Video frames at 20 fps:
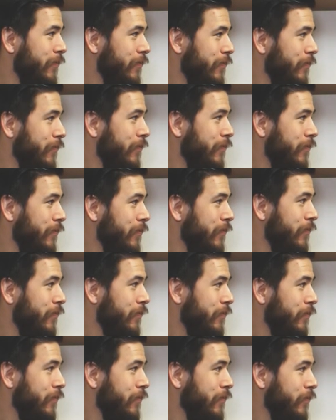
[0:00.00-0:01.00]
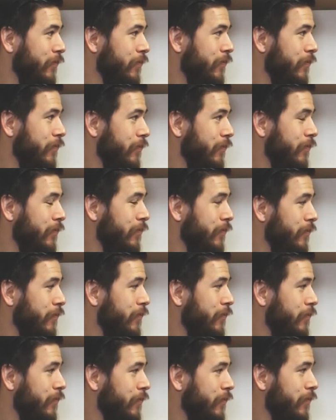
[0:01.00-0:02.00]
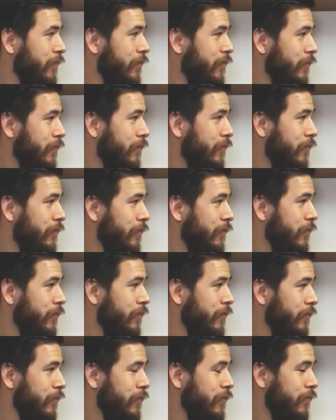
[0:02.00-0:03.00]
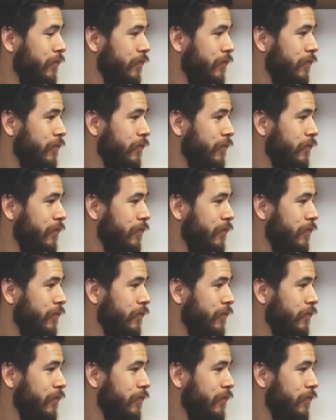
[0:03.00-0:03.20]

(silent)